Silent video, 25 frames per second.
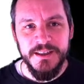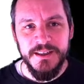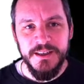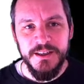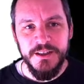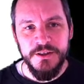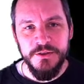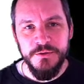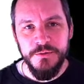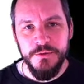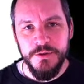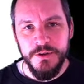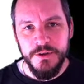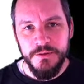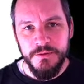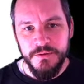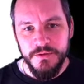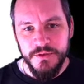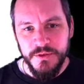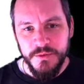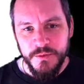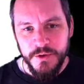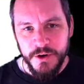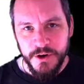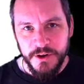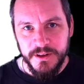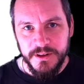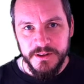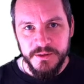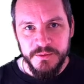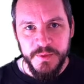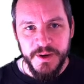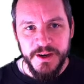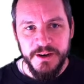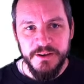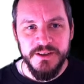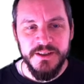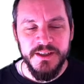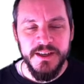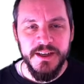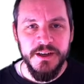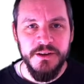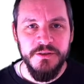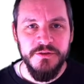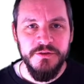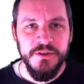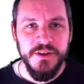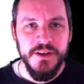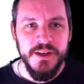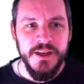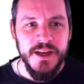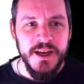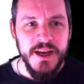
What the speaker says: that you work with the models by yourself.